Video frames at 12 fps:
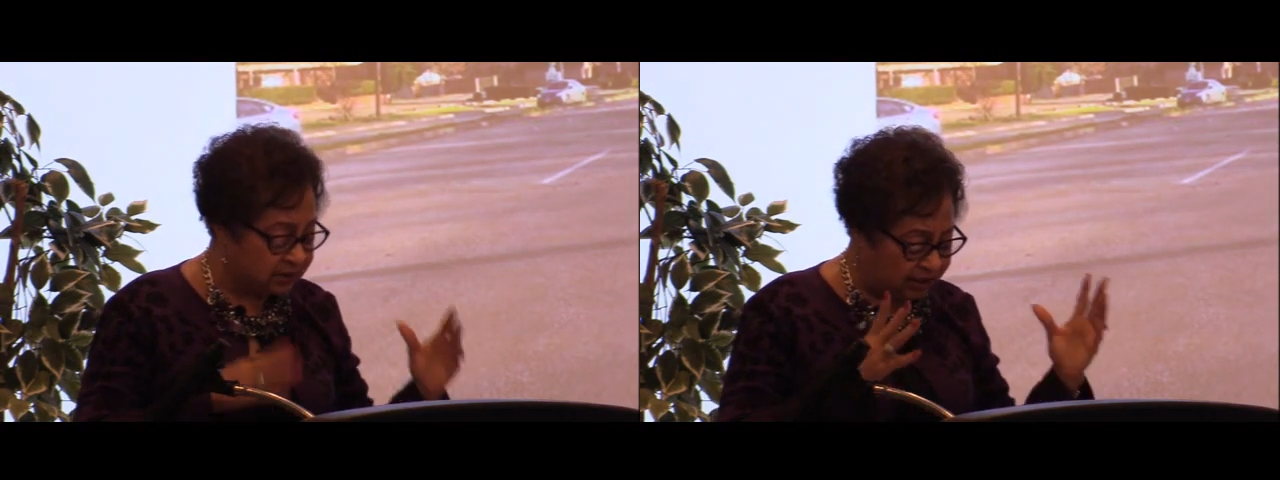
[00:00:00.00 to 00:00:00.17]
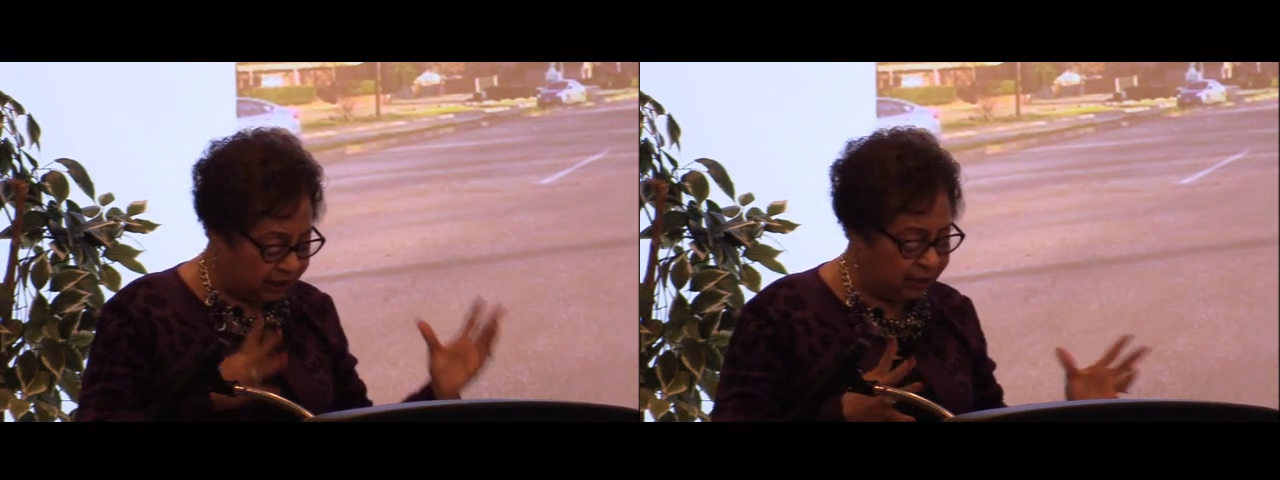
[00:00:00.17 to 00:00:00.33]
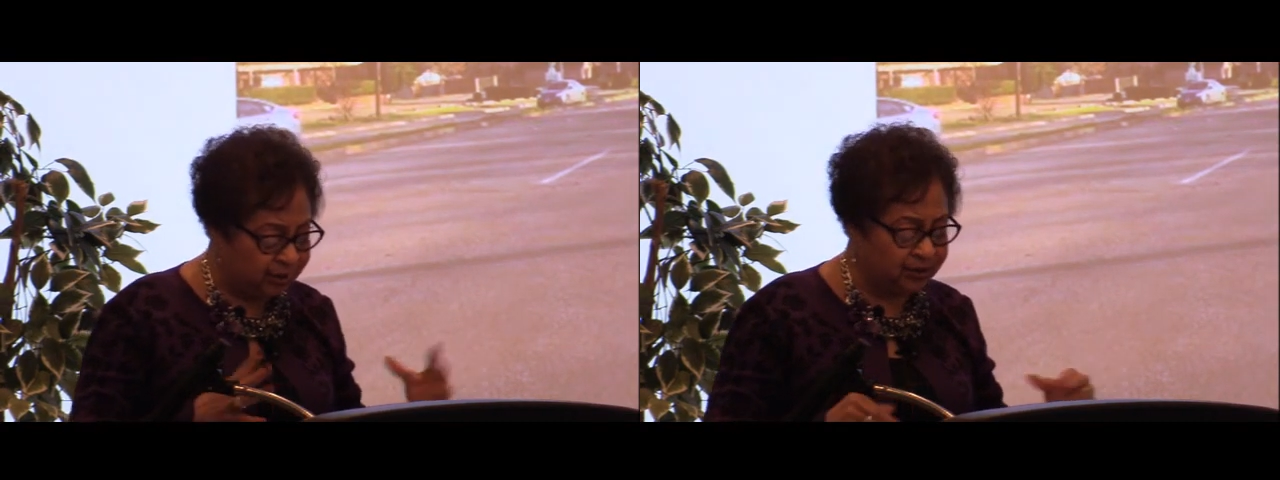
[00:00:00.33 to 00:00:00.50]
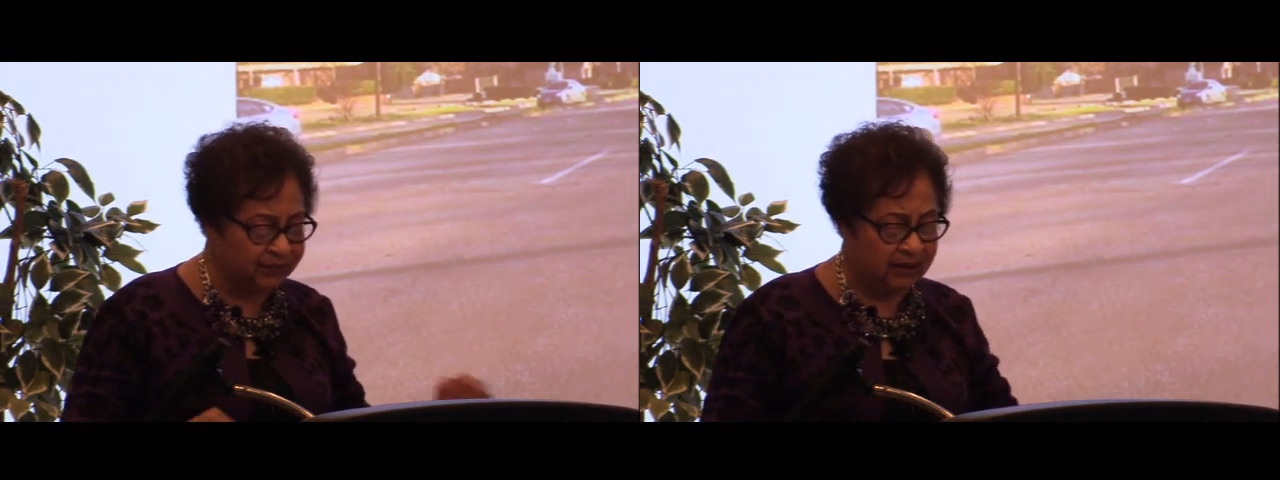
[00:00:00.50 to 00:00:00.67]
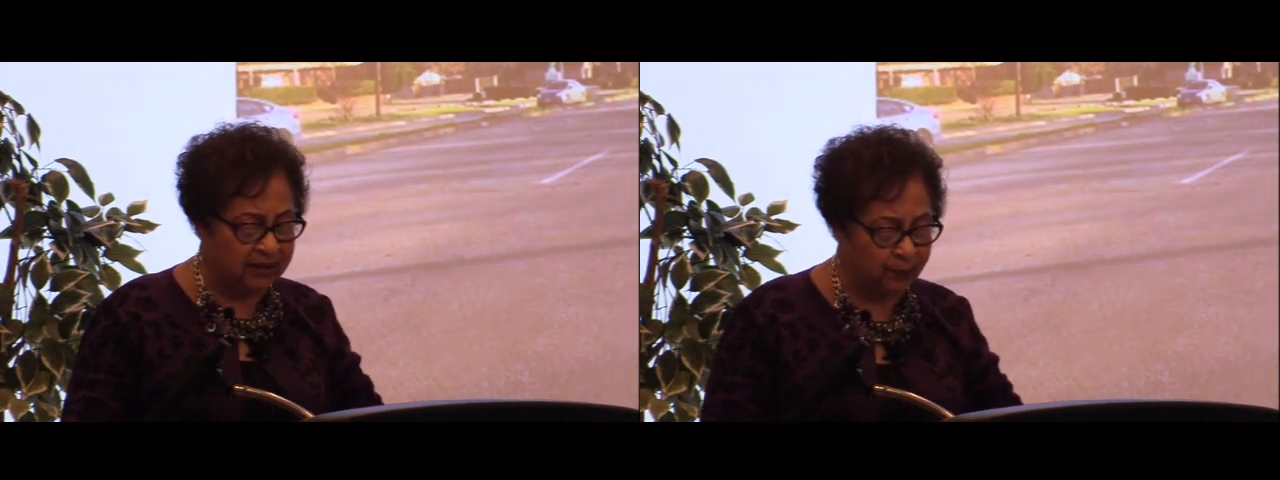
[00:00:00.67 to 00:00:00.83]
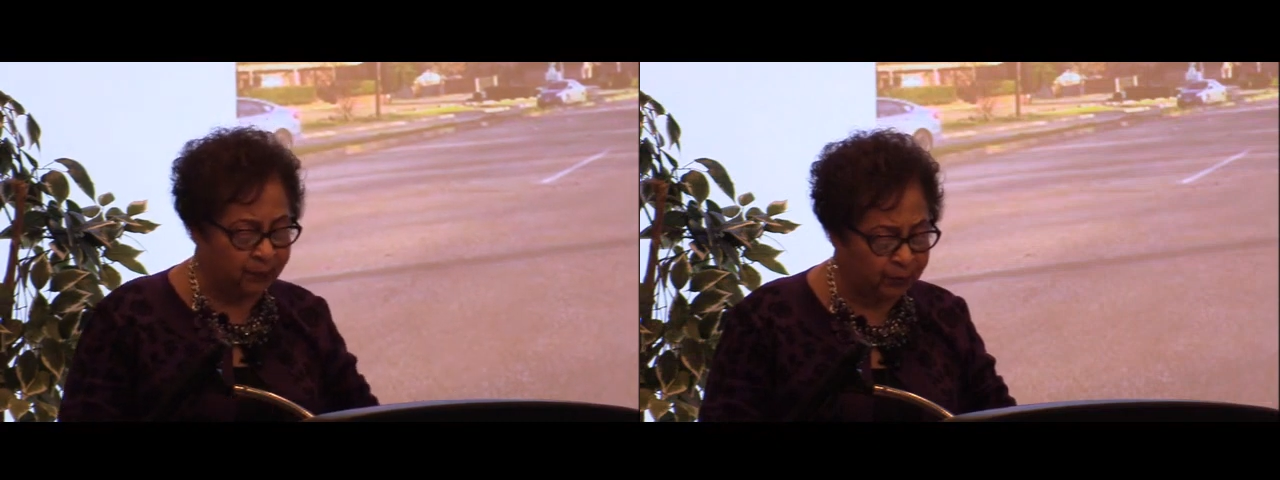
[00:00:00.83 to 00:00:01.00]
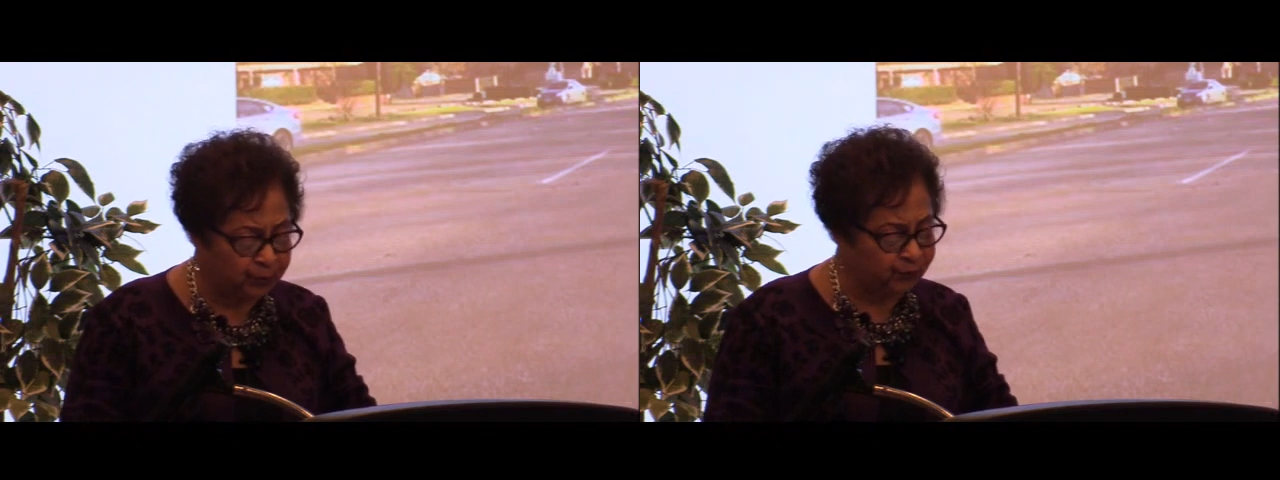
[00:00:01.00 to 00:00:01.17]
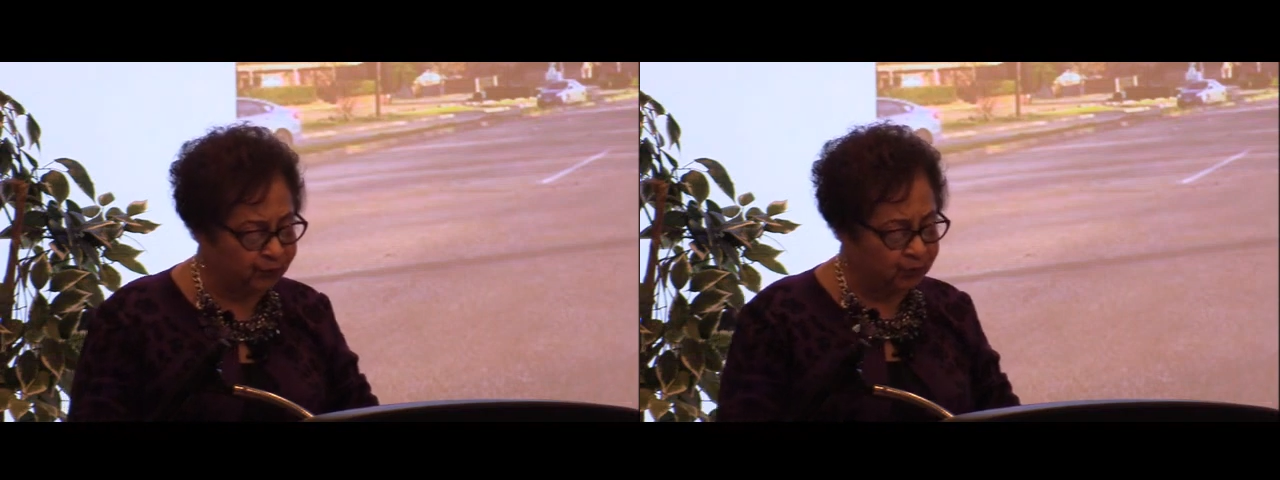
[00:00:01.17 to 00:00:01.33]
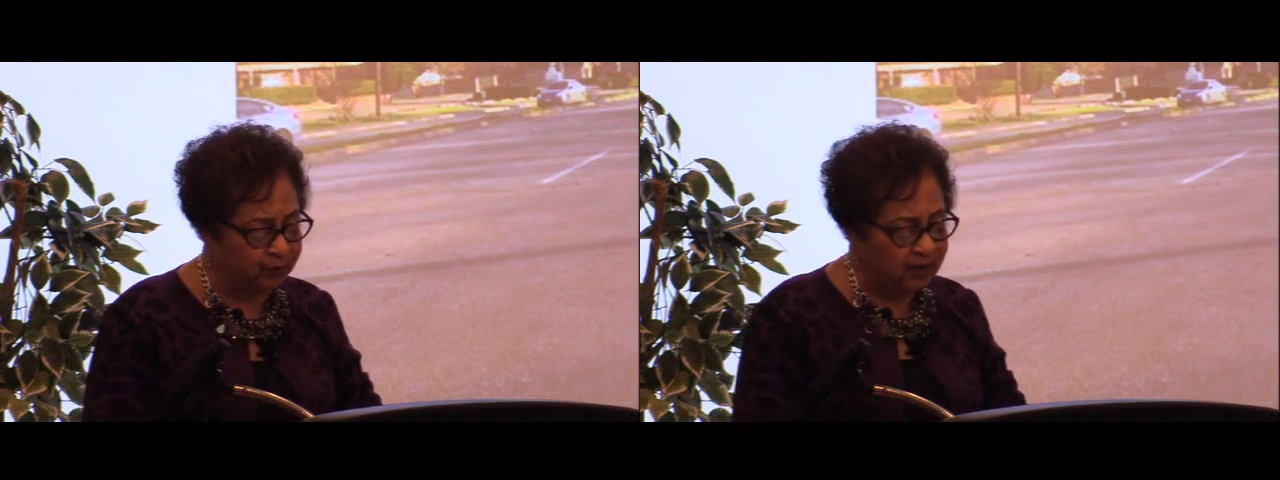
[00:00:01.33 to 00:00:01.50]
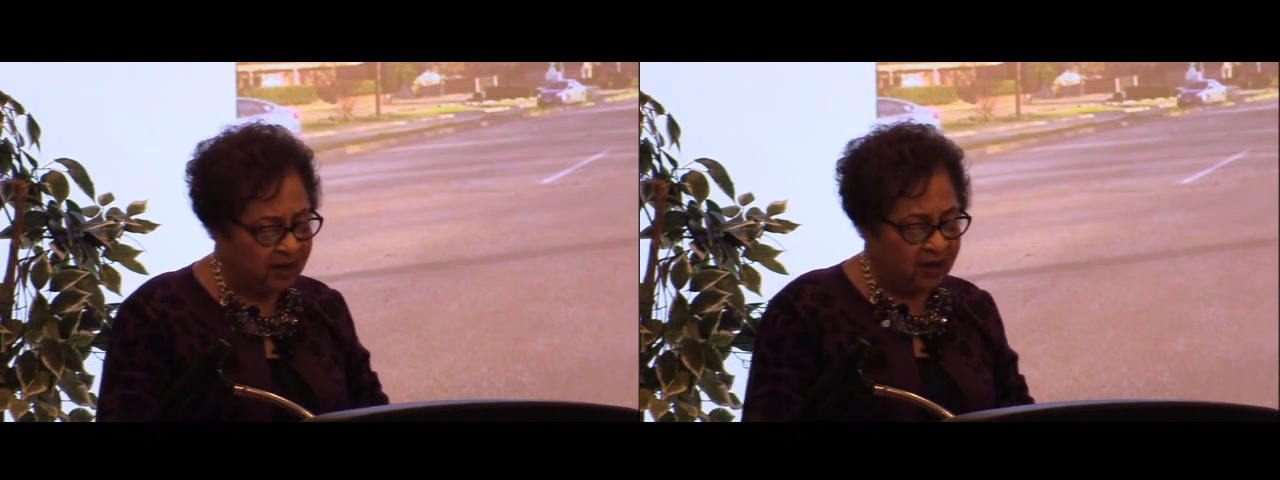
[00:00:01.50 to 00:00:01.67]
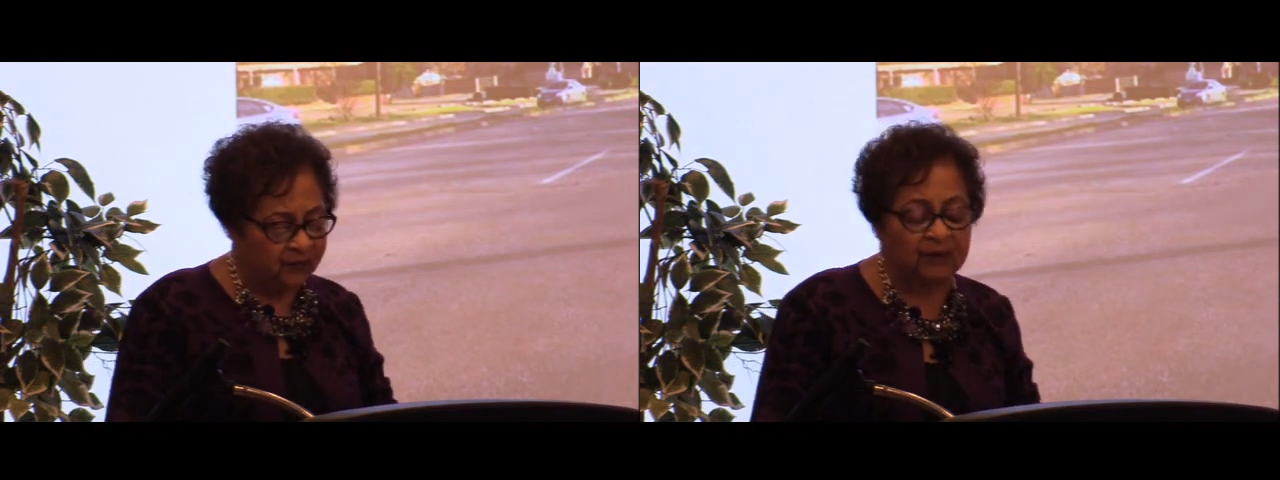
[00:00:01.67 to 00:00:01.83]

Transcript: the approval